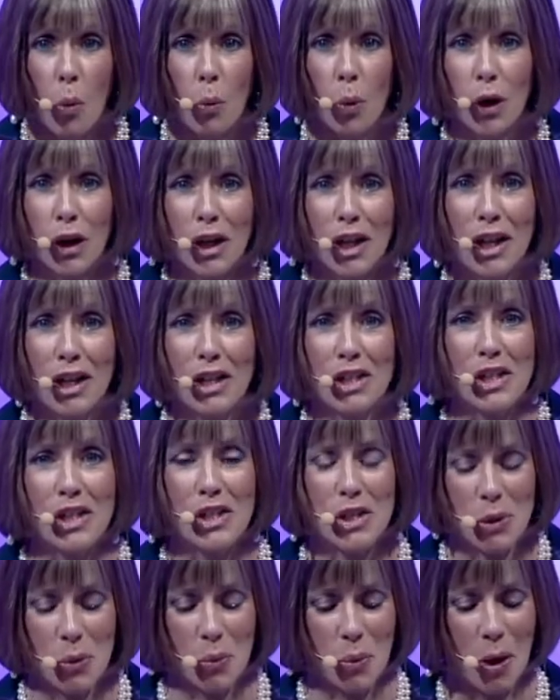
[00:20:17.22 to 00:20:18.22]
well-being.
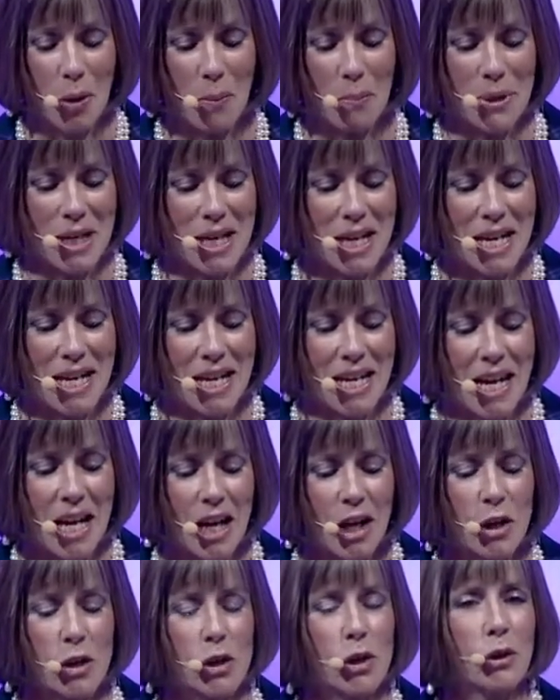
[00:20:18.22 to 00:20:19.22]
So let's be
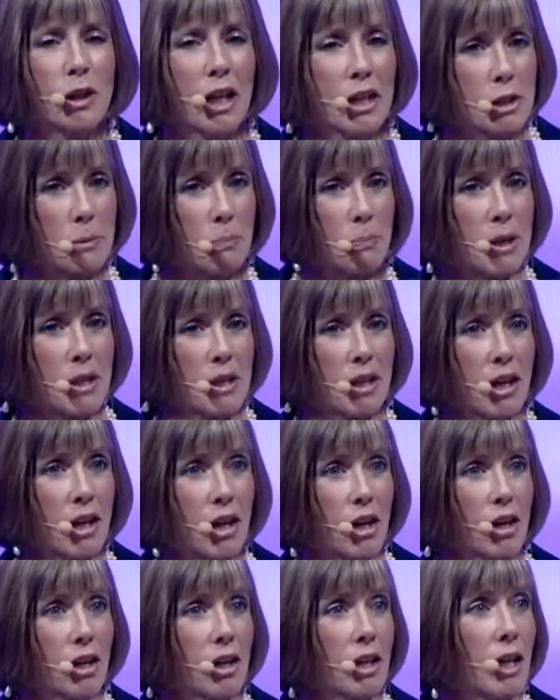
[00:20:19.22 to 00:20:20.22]
there
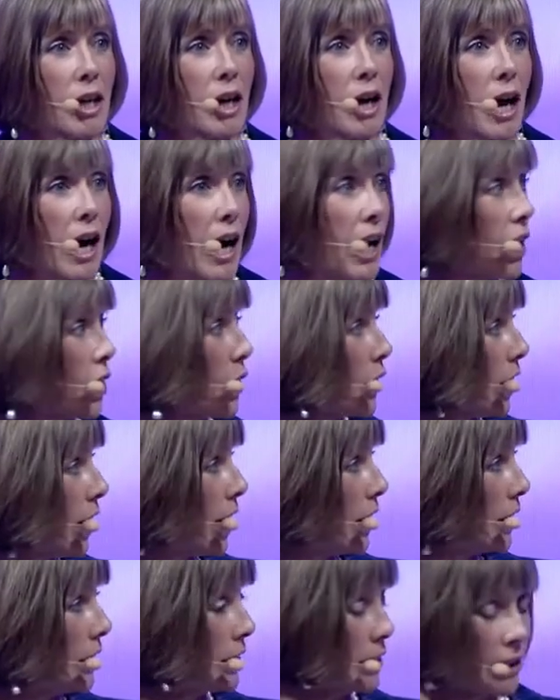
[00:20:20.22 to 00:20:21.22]
IRL. And if you
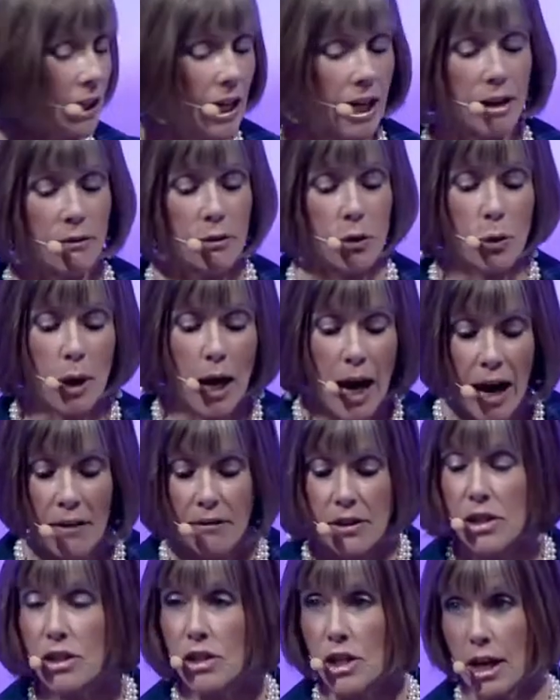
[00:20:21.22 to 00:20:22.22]
haven't done Bailey's
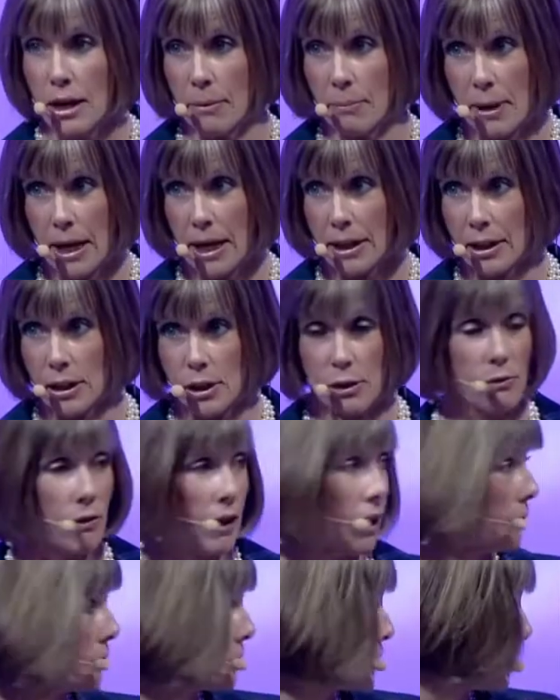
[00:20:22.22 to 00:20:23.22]
five steps,
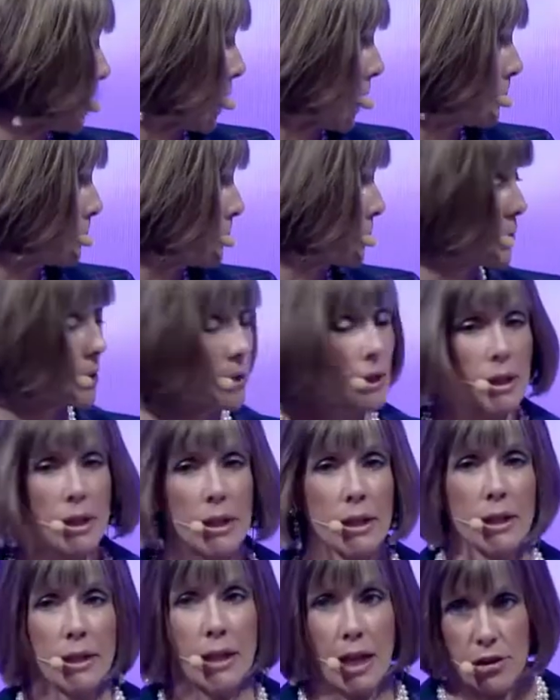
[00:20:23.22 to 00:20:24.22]
that stands for
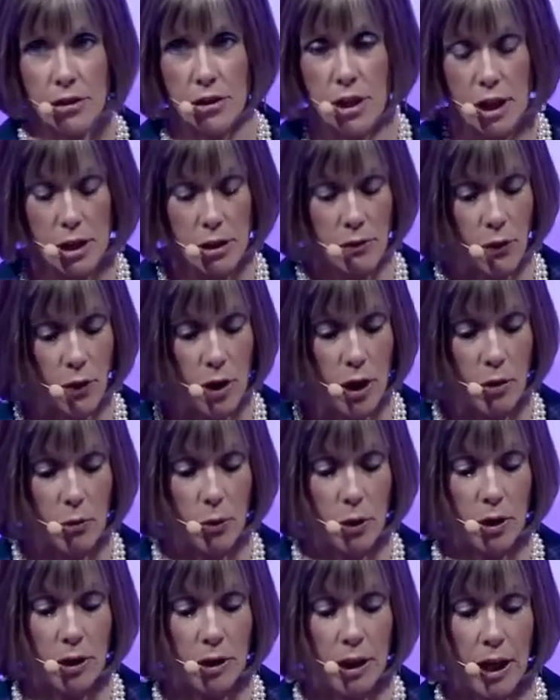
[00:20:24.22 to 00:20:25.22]
in real life. I'm
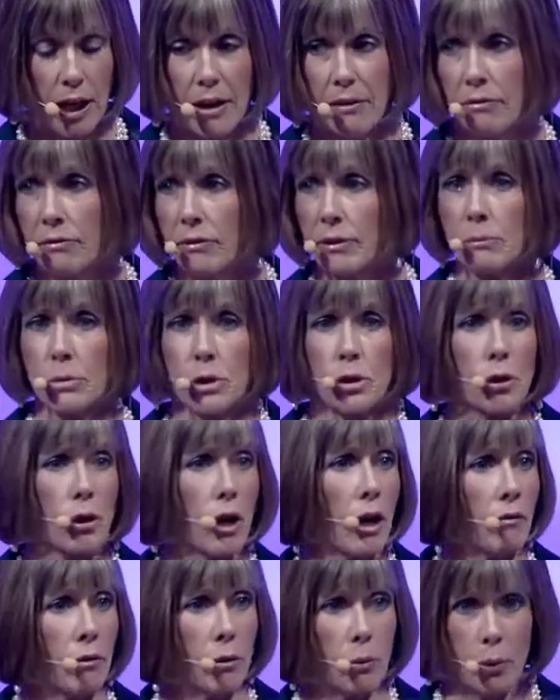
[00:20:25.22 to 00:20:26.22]
sure everyone here
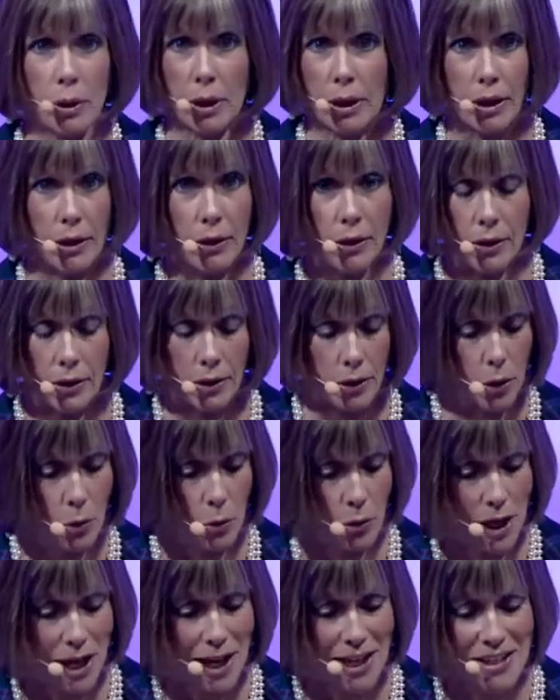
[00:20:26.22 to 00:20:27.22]
knew that. When
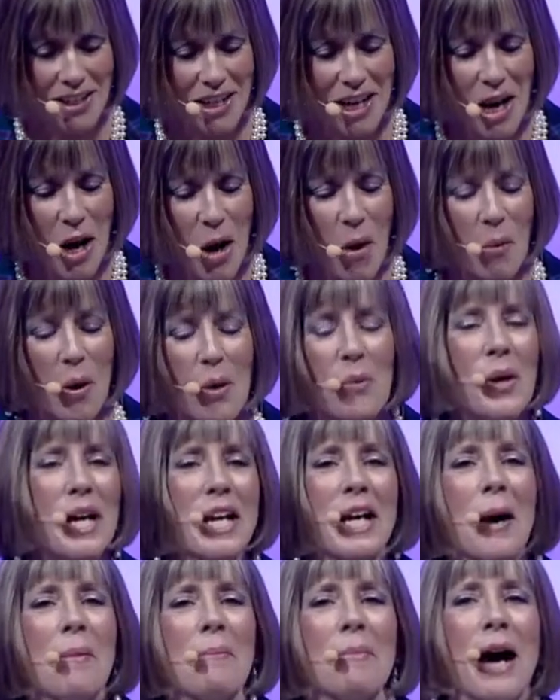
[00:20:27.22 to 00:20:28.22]
we come back, we're going to be
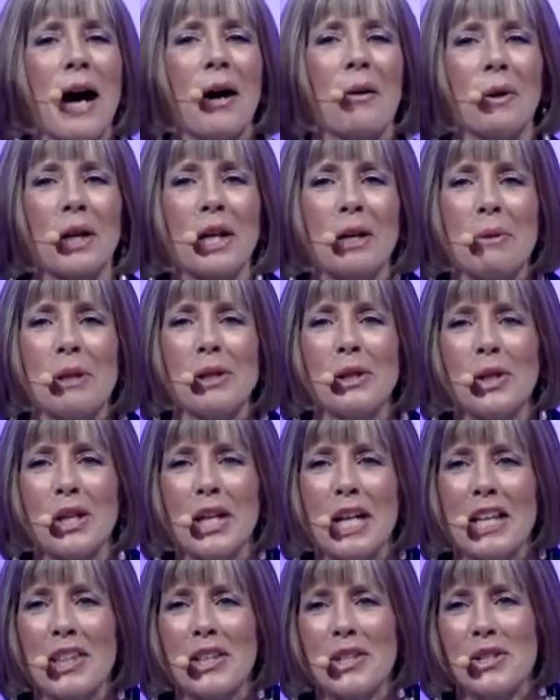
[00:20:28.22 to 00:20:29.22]
looking at the
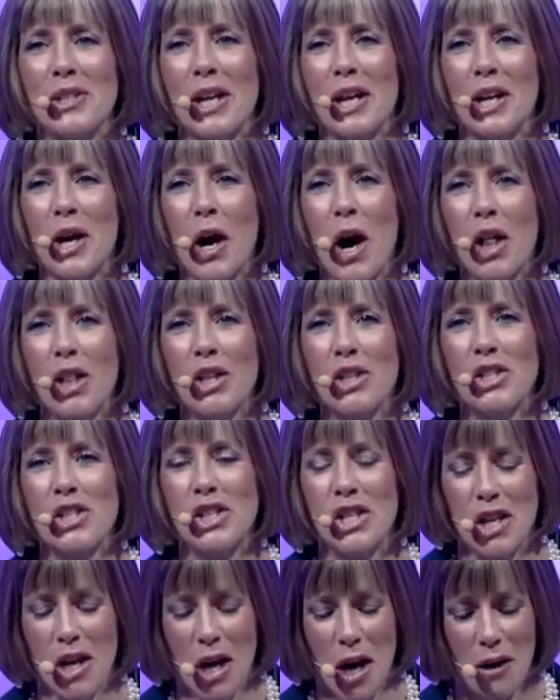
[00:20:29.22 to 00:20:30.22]
psychology of
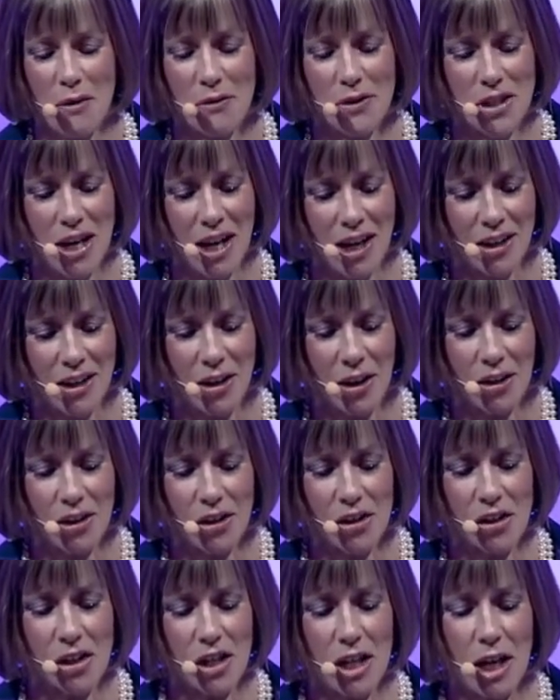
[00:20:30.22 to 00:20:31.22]
technology and
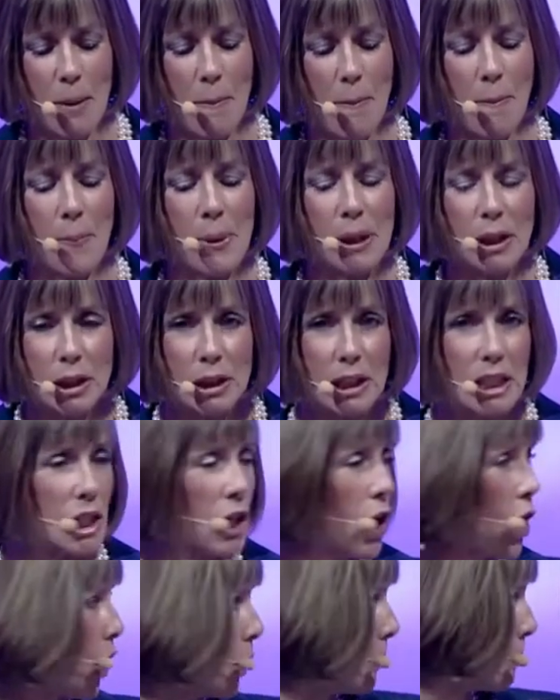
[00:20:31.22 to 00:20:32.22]
building on Bailey's
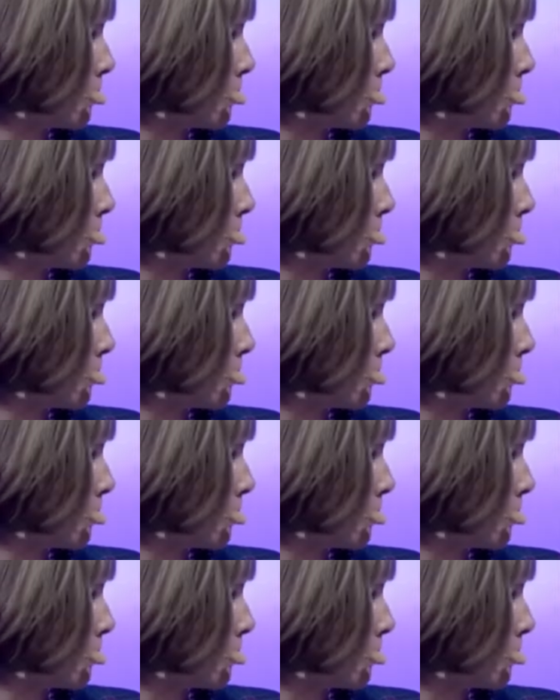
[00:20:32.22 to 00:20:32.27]
point